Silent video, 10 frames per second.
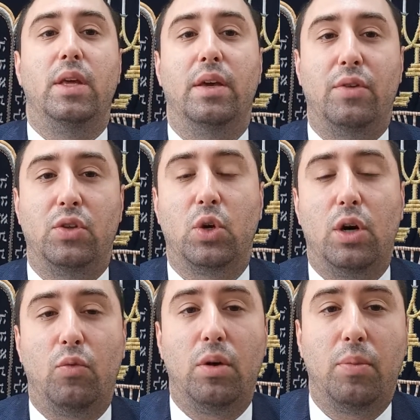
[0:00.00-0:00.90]
If you took
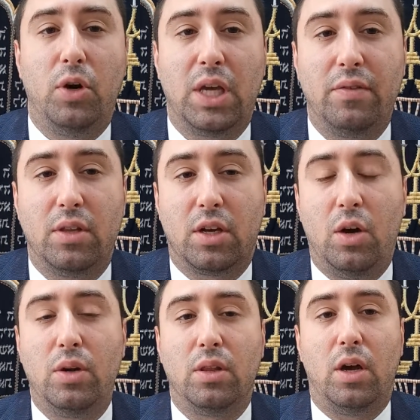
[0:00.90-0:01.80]
off one part and gave it to the
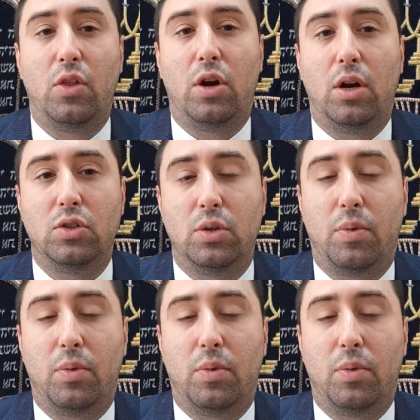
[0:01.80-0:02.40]
Kohen, the other 100 parts